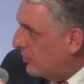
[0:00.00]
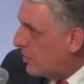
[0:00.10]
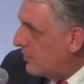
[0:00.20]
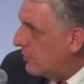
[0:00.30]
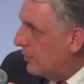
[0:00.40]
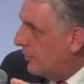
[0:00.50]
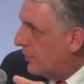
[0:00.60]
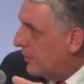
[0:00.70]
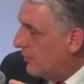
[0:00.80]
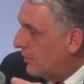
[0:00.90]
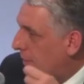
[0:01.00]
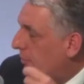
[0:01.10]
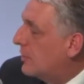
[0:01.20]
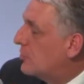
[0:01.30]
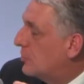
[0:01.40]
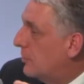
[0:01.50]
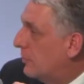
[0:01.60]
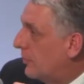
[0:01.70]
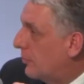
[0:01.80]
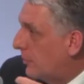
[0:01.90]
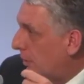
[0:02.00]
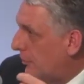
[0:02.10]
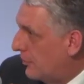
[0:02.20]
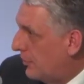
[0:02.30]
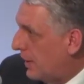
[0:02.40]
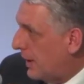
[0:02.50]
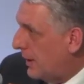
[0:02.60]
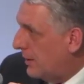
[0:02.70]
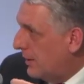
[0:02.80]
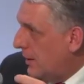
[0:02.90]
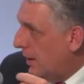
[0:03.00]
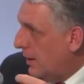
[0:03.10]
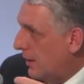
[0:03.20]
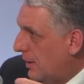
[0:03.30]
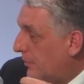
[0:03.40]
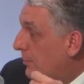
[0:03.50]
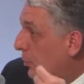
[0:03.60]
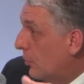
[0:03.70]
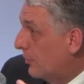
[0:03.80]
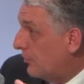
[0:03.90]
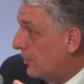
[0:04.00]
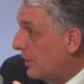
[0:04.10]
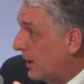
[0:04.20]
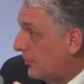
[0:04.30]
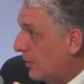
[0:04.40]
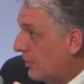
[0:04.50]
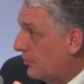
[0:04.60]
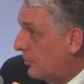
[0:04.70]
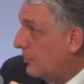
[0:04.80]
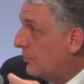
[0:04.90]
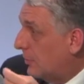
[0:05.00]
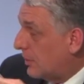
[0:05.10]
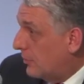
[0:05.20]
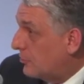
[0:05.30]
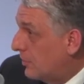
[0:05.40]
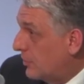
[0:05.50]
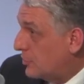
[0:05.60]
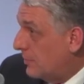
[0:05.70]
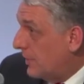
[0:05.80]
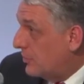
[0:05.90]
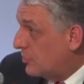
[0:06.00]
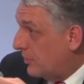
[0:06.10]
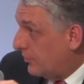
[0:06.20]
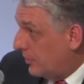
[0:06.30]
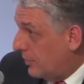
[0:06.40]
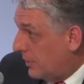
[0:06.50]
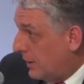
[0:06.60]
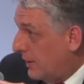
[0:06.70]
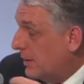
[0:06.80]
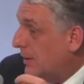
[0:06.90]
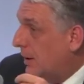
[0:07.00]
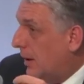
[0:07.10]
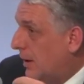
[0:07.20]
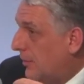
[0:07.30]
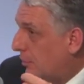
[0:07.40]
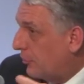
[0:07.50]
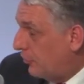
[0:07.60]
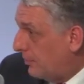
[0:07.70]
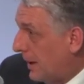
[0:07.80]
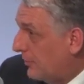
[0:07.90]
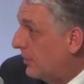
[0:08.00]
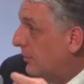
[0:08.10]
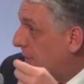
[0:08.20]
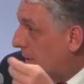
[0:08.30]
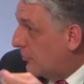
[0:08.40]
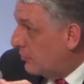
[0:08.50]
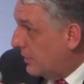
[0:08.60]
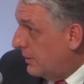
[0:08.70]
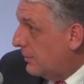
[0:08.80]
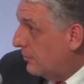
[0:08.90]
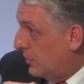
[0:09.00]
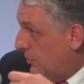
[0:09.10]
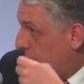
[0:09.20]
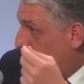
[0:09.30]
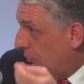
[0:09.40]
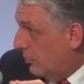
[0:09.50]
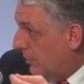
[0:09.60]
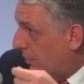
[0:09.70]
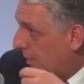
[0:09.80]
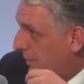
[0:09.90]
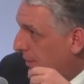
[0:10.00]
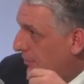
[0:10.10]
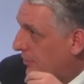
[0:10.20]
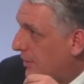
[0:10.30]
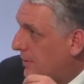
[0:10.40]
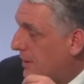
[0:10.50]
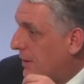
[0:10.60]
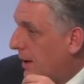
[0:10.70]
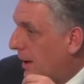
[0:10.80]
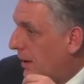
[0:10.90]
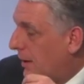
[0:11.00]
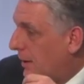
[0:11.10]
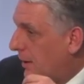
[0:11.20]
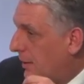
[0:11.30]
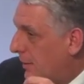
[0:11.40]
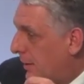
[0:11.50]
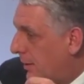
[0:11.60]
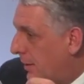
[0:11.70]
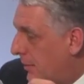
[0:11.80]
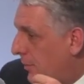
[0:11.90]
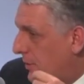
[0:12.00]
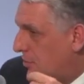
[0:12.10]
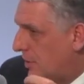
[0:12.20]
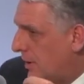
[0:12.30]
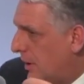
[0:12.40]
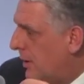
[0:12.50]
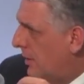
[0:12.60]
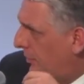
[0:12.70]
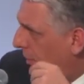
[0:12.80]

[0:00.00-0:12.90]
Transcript: General, there is an issue that arose today of importance to NATO, to a country which you mentioned, Turkey. There was a spat in the country of which you're the former Prime Minister, in which, and it's